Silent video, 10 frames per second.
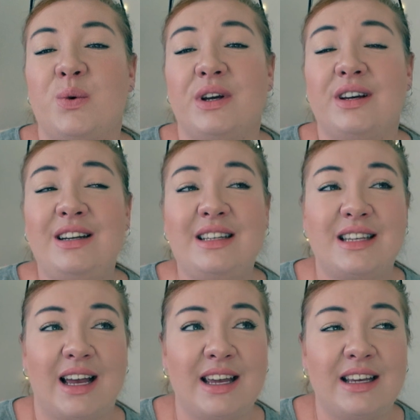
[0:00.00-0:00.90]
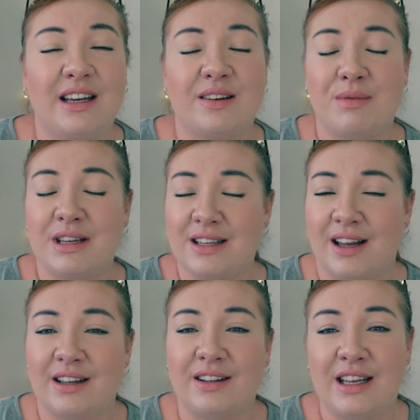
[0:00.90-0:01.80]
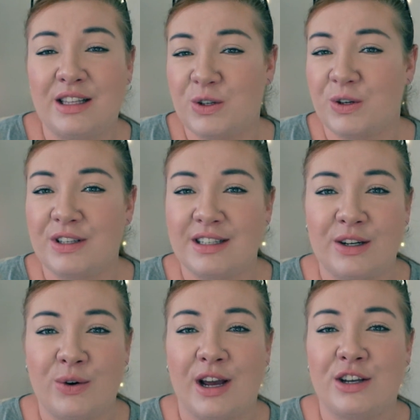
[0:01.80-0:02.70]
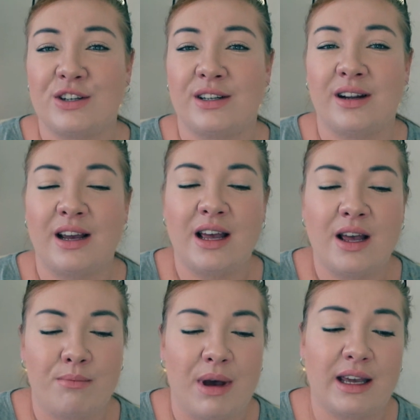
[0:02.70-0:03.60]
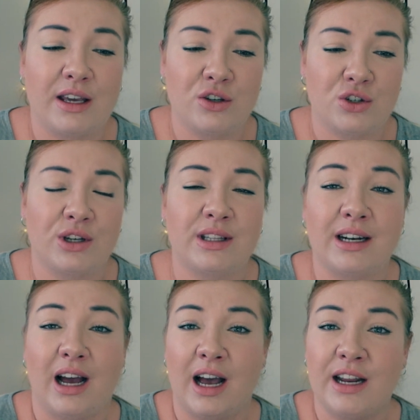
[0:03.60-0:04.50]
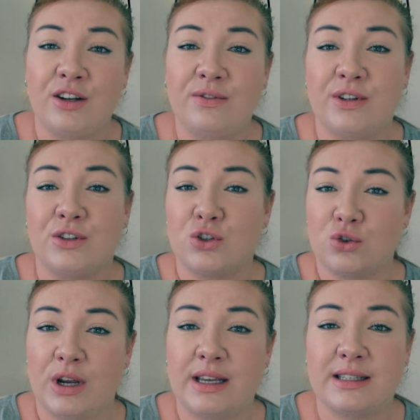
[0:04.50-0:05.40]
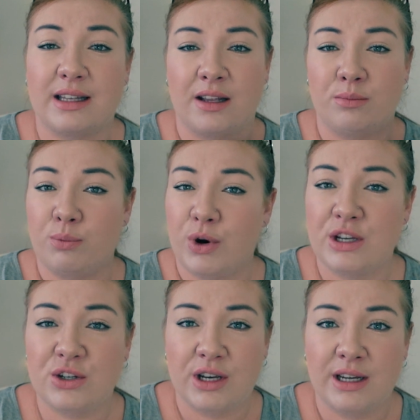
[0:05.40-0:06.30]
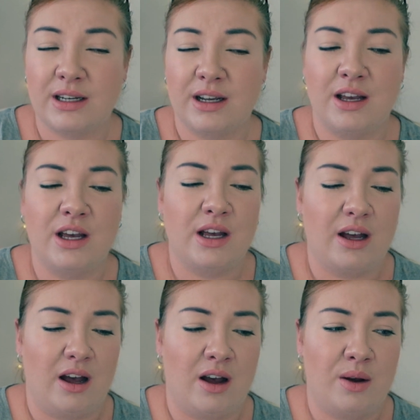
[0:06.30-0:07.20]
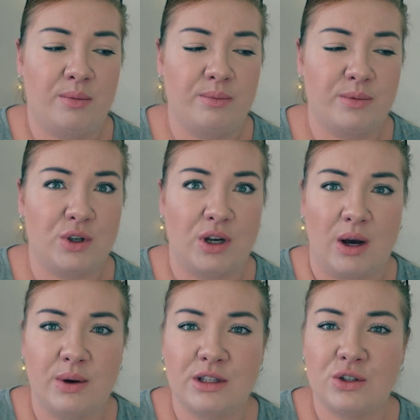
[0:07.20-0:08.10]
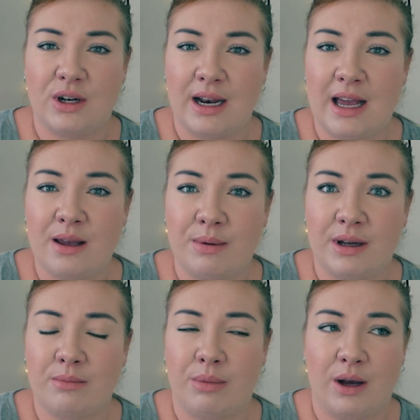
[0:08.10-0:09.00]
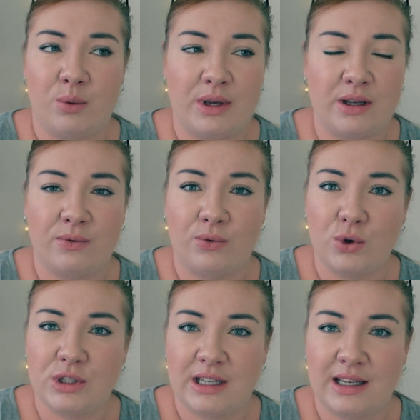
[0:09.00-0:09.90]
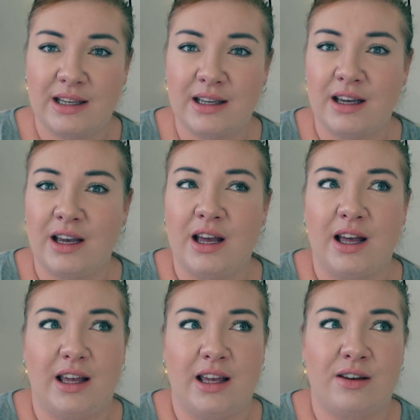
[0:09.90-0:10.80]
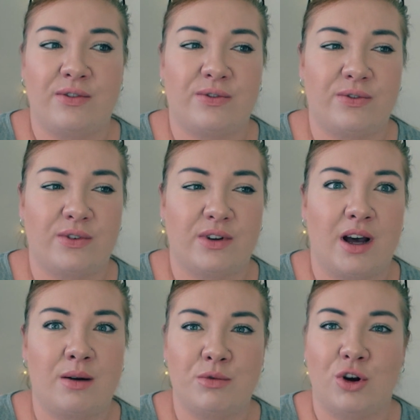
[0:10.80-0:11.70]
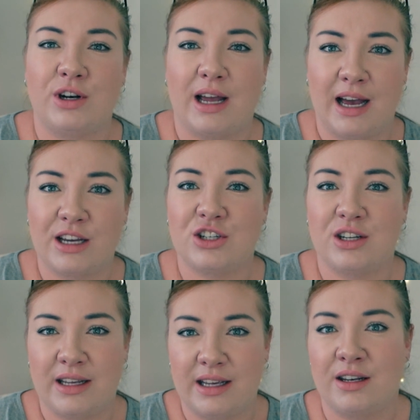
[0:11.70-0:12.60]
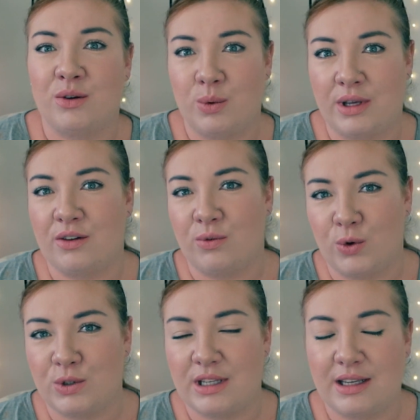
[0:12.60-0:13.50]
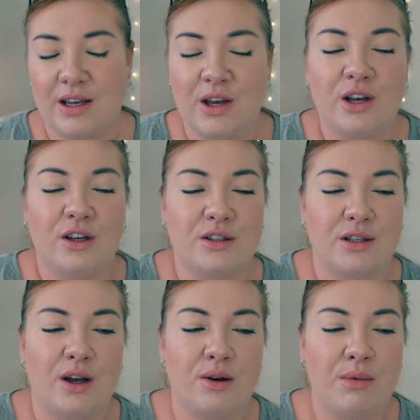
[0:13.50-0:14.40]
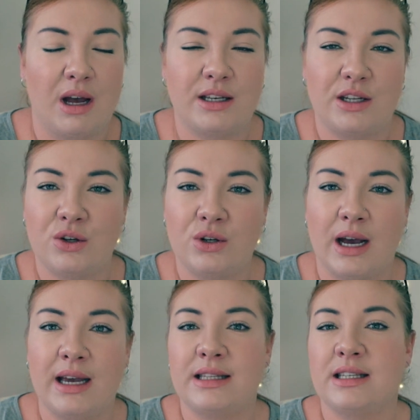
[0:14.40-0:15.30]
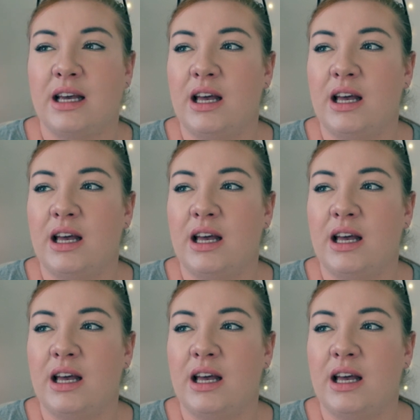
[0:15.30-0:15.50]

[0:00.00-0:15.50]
we're going to take my cycle into consideration, making sure that I don't feel stressed and pressured to go into labor by week 40 if I'm not actually in week 40. So my due date,